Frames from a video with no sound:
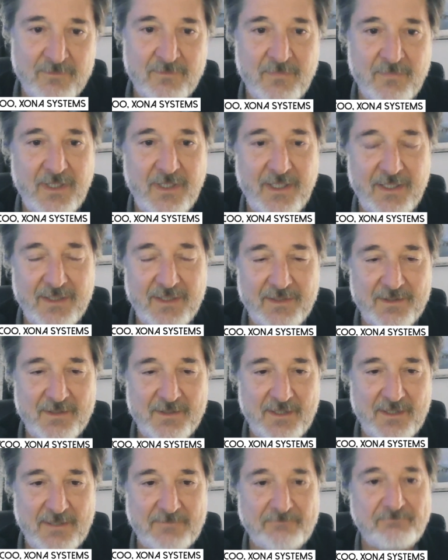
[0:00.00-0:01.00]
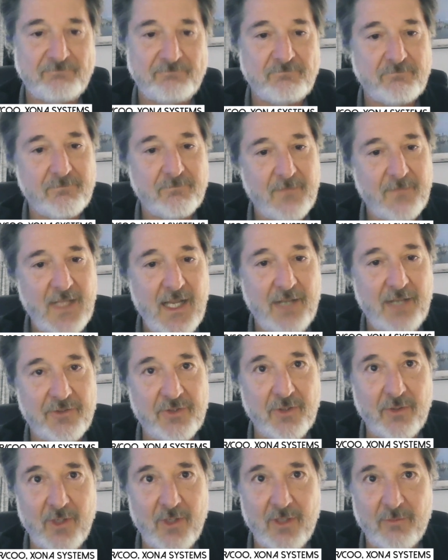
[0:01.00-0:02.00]
And
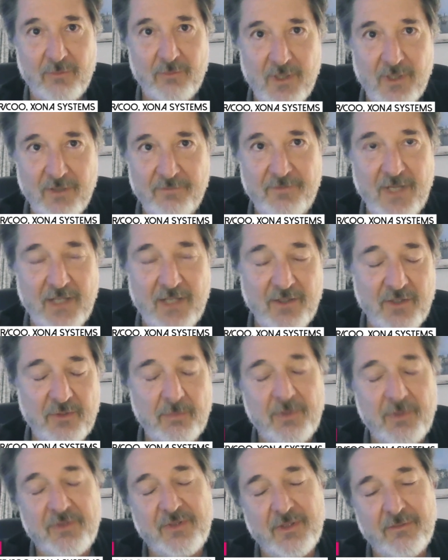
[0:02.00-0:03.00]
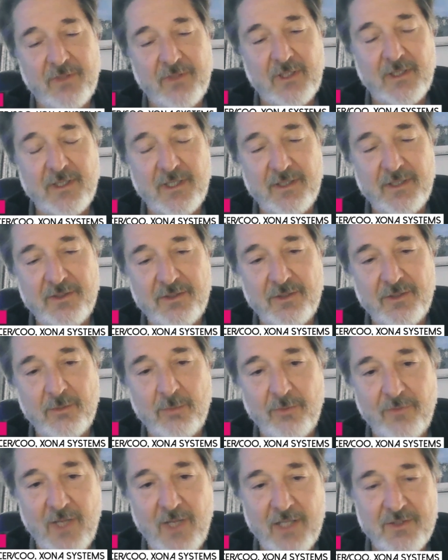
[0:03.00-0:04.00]
so are founded specifically to
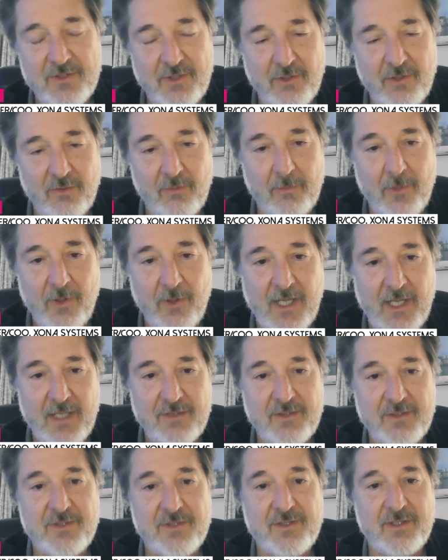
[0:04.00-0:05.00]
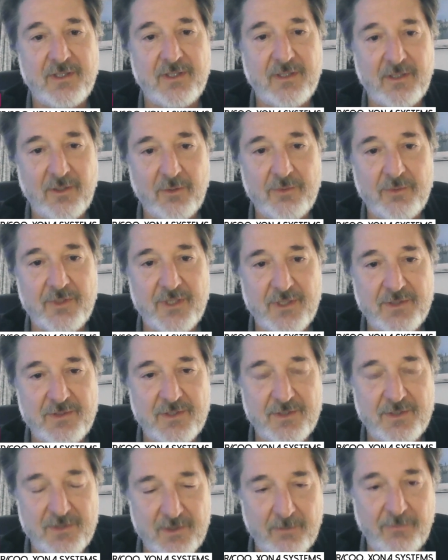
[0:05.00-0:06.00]
provide secure remote access to OT
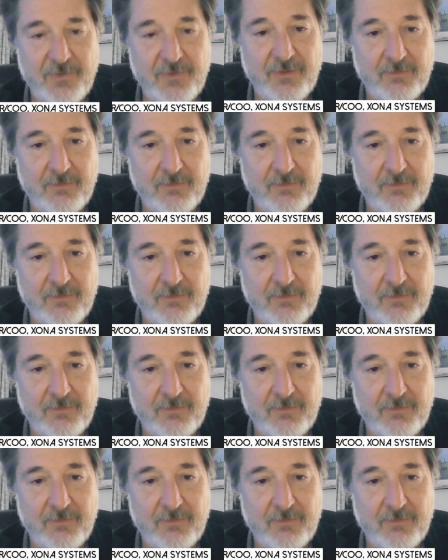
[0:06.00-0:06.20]
systems.